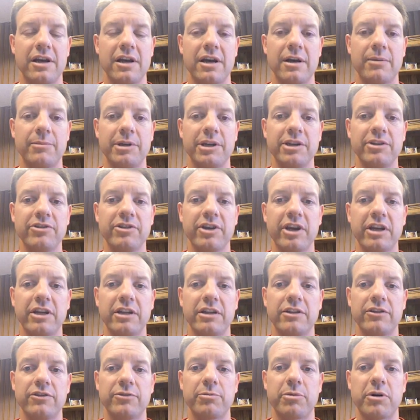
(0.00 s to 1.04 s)
I'm
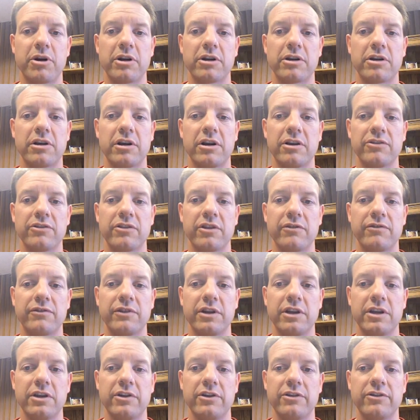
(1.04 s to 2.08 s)
initiating this podcast after
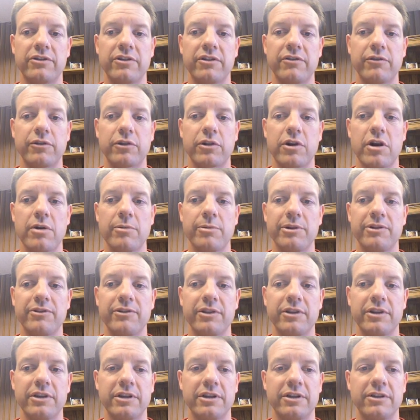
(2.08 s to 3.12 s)
hearing several comments
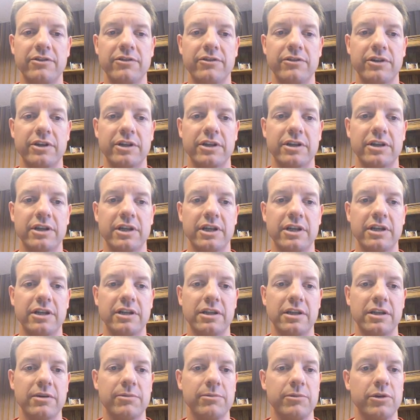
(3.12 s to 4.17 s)
in the district and in
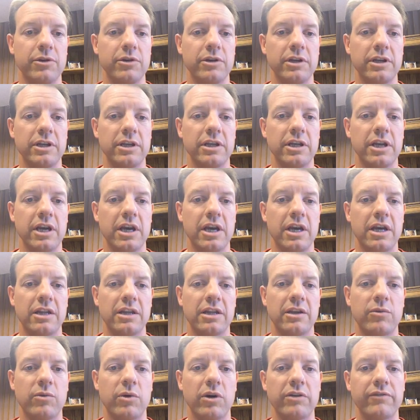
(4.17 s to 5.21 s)
the community
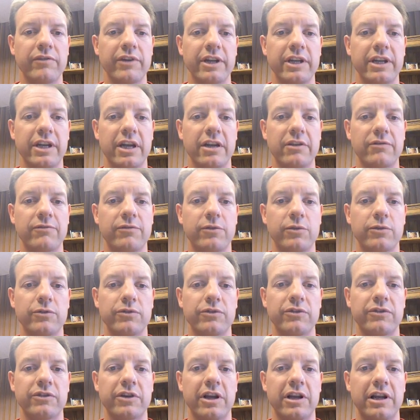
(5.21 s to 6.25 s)
that one of our downfalls
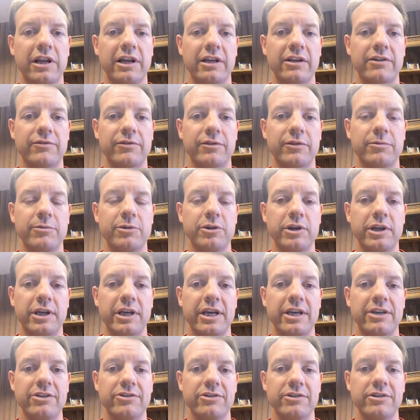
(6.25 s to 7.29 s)
is our lack of
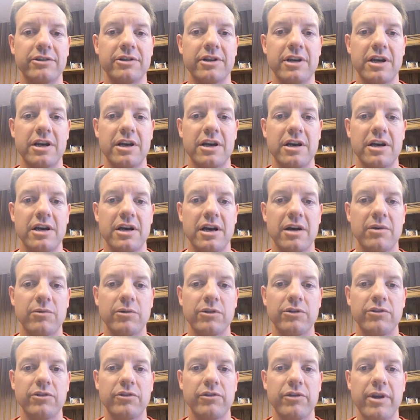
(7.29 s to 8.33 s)
communication. I
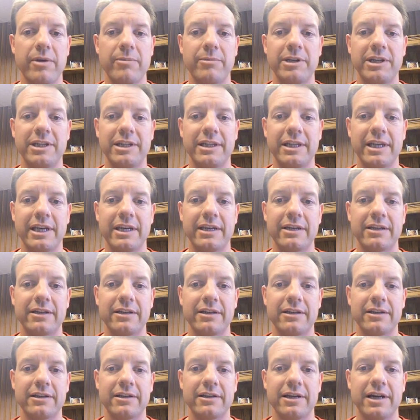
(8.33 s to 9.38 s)
want to remedy that.
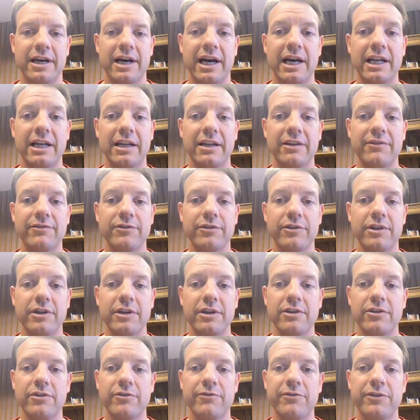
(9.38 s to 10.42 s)
I'd love to hear
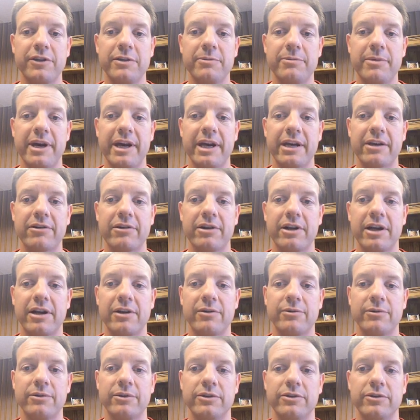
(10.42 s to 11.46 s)
your feedback on how
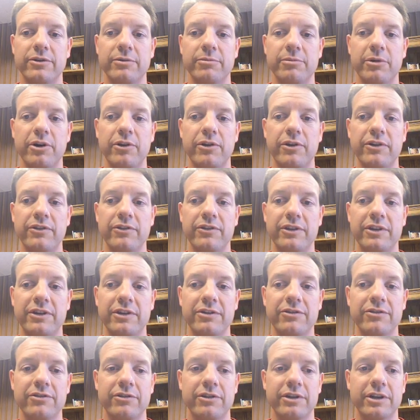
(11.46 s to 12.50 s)
we're doing both as a
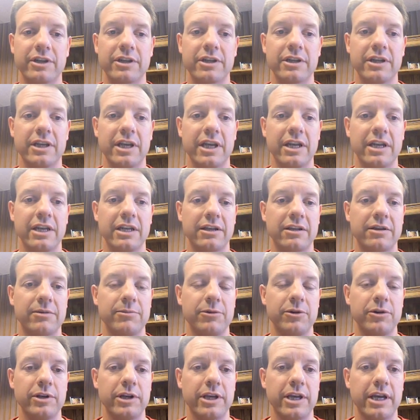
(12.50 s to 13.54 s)
district and at
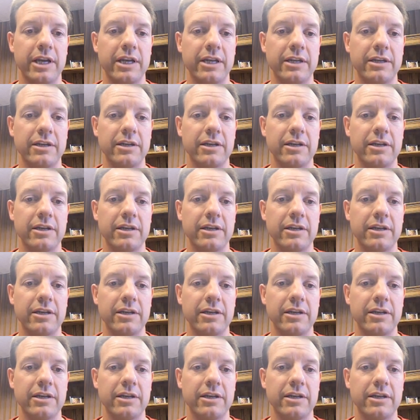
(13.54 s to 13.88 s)
communicating.